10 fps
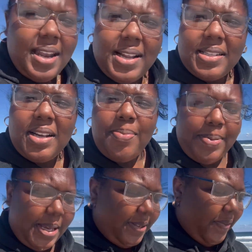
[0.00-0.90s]
And it's so
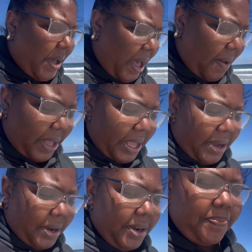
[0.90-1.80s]
peaceful out
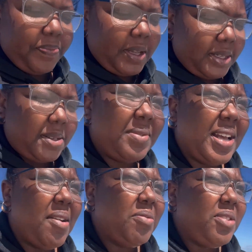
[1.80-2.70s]
here.
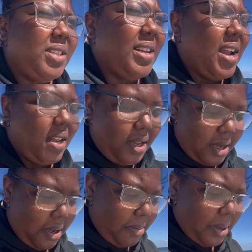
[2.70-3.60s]
Sometimes you just got to
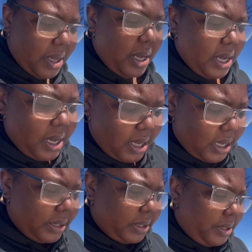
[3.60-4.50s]
come
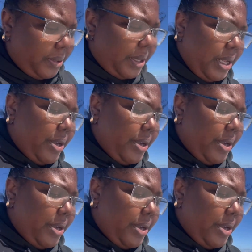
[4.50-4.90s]
to clear